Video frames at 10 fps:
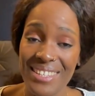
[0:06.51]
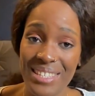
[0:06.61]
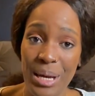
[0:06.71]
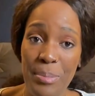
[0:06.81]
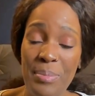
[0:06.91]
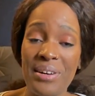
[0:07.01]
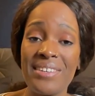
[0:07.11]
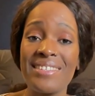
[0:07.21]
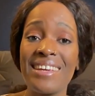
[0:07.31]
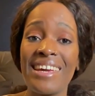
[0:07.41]

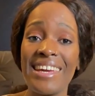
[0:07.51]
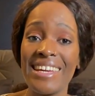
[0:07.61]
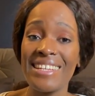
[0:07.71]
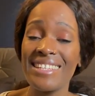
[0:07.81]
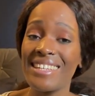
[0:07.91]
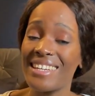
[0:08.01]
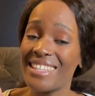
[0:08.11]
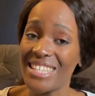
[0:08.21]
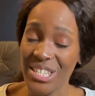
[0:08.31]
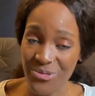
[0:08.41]
summers hit
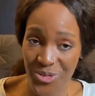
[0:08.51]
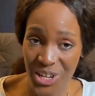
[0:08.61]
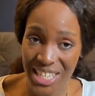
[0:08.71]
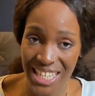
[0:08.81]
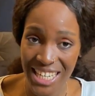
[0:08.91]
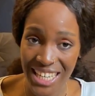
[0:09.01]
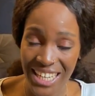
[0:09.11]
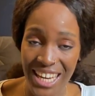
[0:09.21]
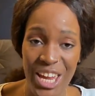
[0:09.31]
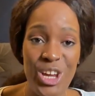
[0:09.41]
differently.
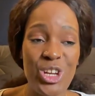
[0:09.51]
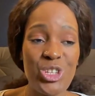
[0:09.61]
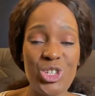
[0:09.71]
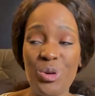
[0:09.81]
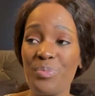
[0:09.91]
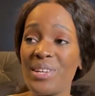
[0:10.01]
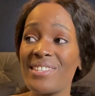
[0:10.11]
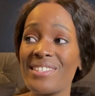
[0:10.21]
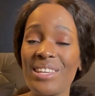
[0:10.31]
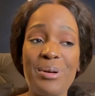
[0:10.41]
German
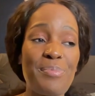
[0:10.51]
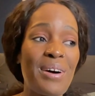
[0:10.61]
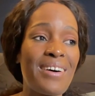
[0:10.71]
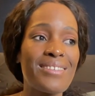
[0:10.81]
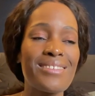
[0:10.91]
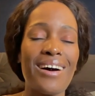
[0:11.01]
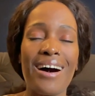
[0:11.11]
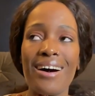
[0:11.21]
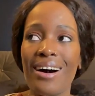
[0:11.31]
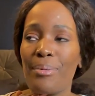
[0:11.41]
summers
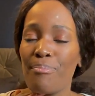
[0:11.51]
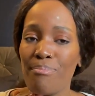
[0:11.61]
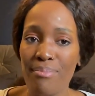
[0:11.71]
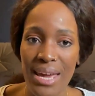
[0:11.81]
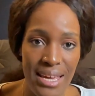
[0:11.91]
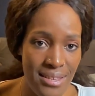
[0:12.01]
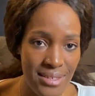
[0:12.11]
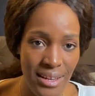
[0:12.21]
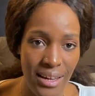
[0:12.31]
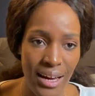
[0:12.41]
are
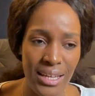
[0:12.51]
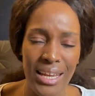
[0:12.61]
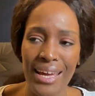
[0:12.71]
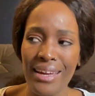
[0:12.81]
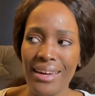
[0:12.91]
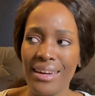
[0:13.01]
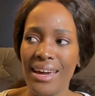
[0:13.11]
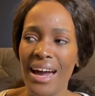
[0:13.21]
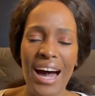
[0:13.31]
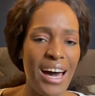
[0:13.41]
amazing. Like,
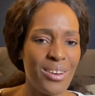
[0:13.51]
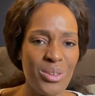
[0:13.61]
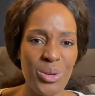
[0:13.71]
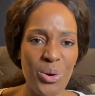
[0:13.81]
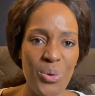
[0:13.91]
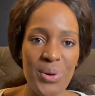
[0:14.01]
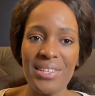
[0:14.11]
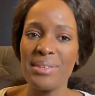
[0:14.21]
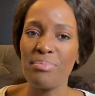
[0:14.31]
I don't know, is